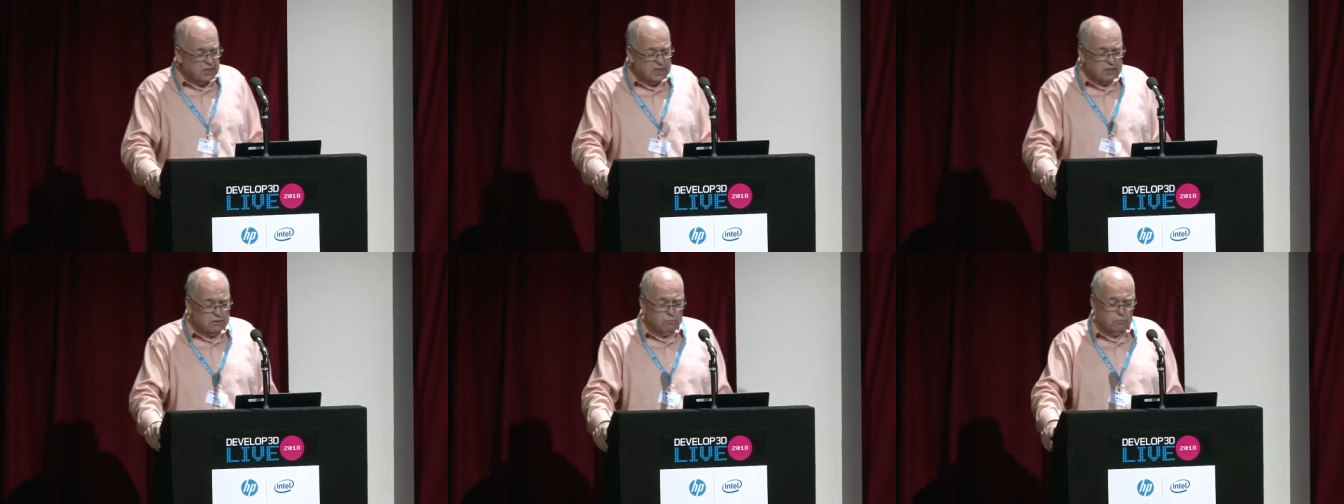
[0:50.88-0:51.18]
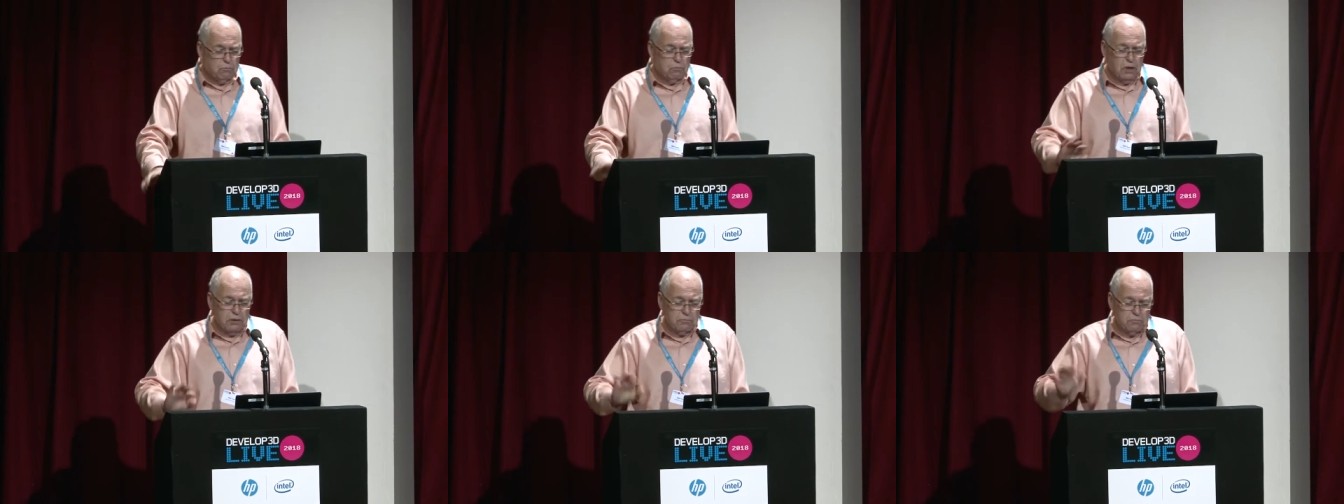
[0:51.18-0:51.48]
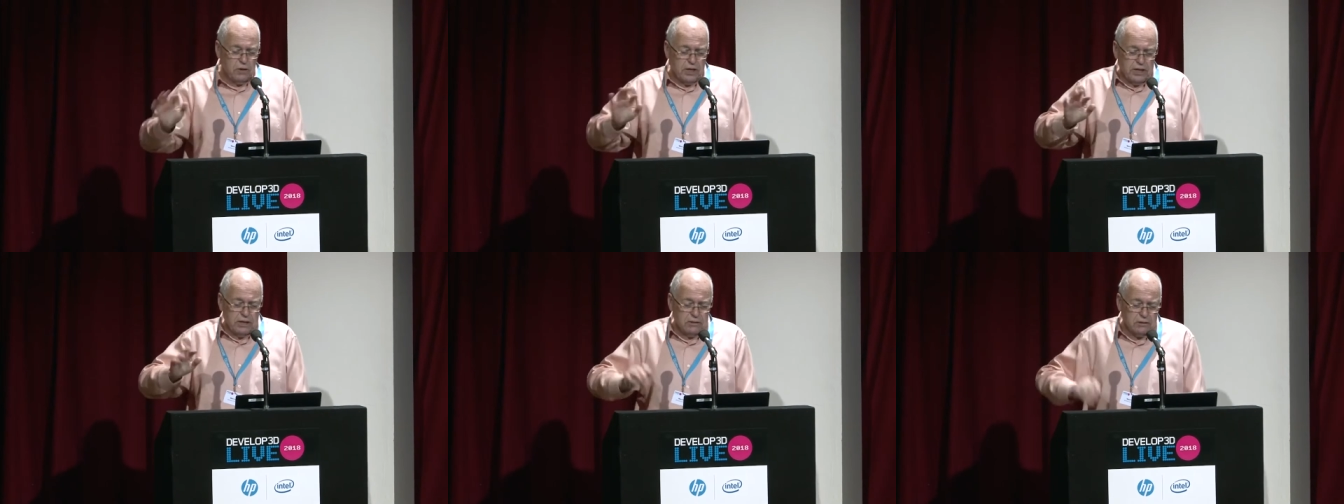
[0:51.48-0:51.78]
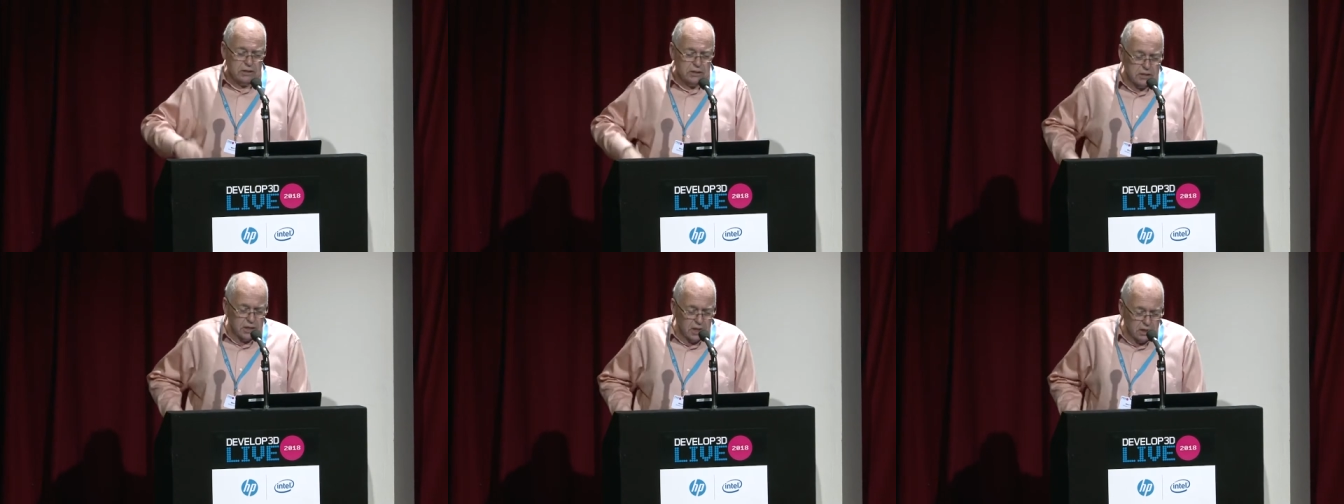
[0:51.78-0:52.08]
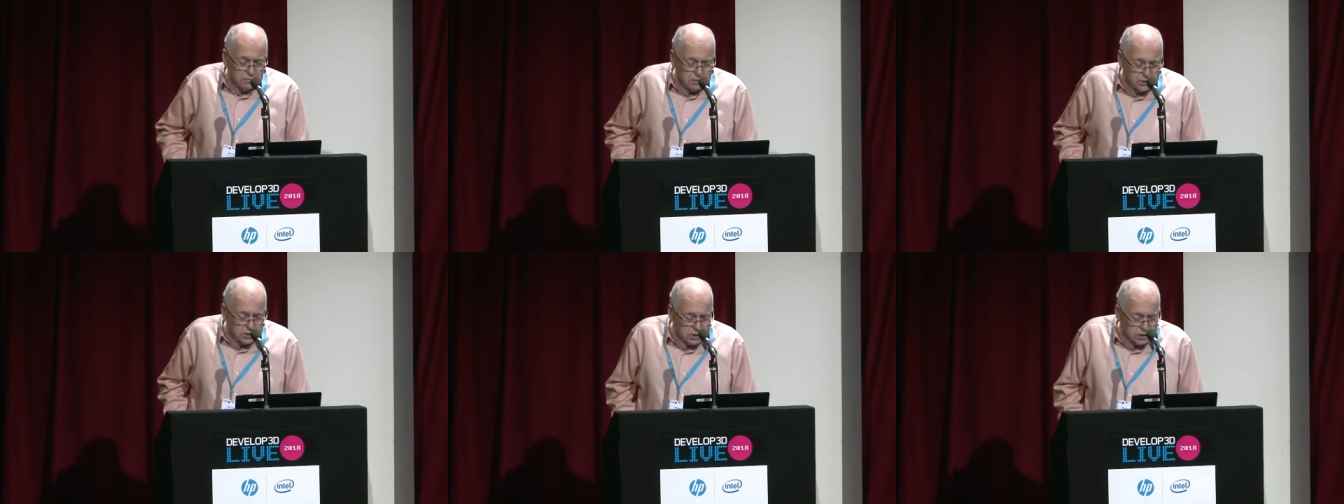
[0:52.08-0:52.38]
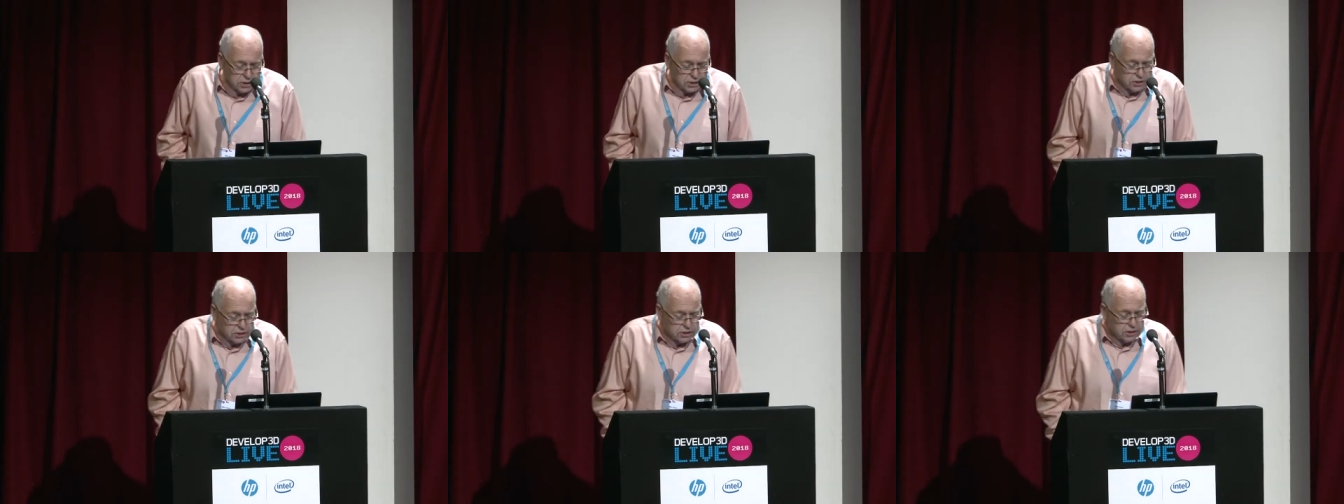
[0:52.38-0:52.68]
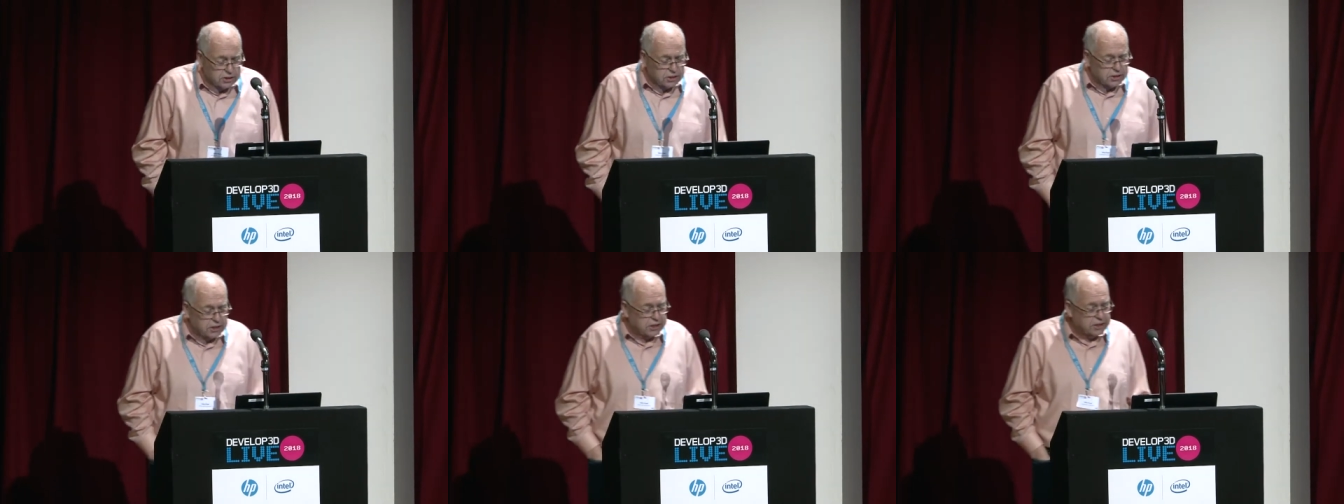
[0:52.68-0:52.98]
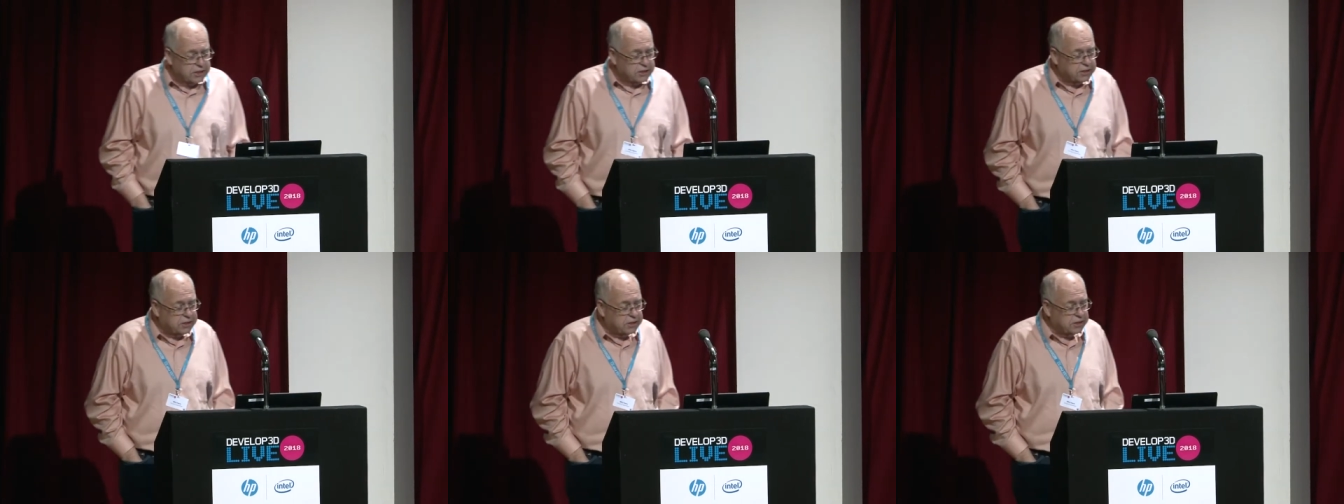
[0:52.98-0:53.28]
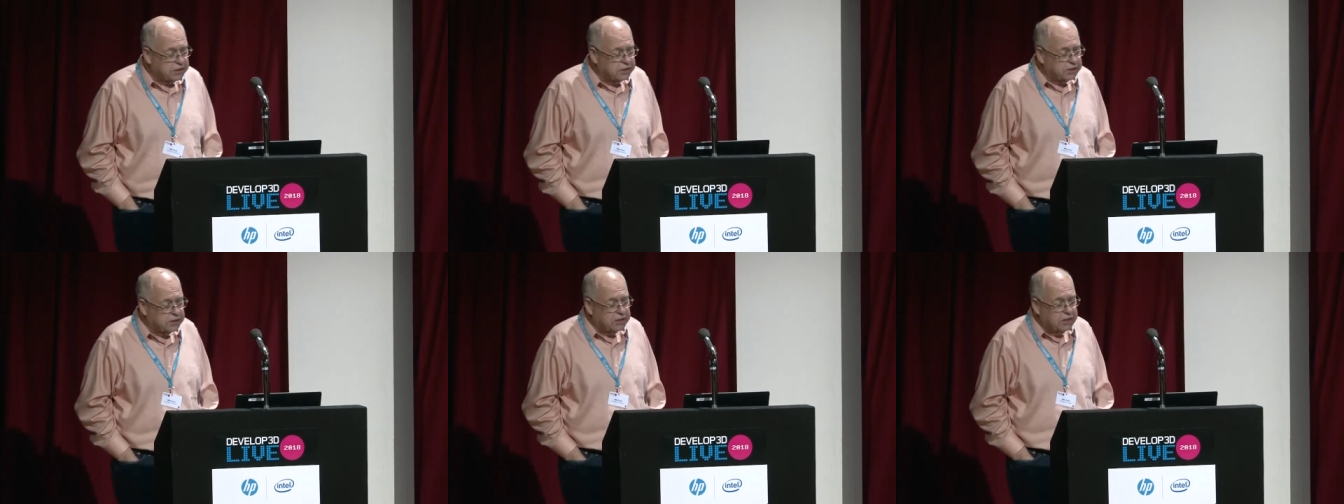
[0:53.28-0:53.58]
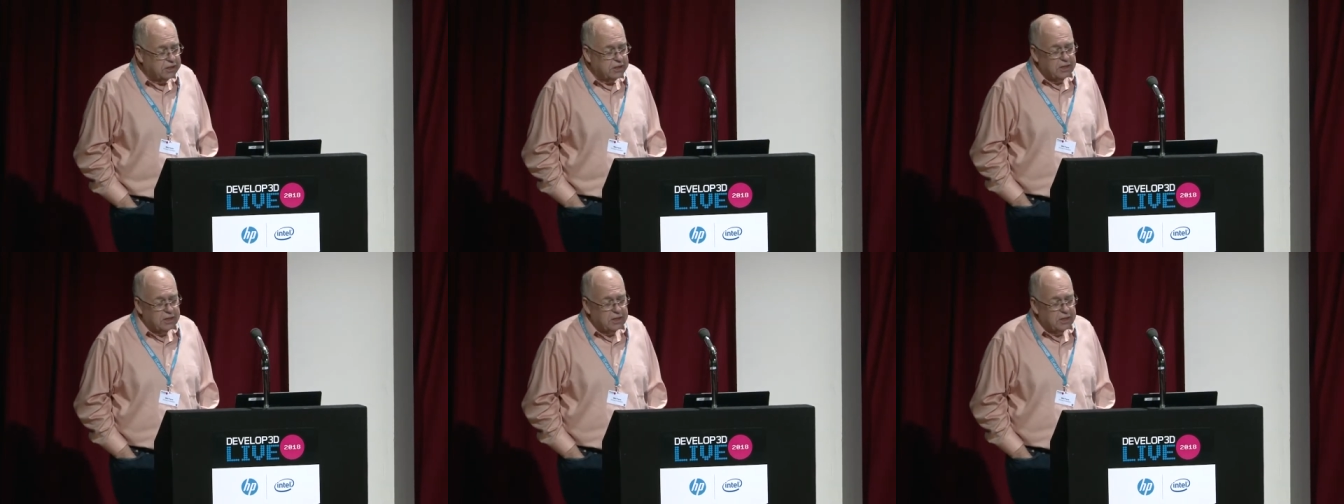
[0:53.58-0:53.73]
in one way or another since the 60s.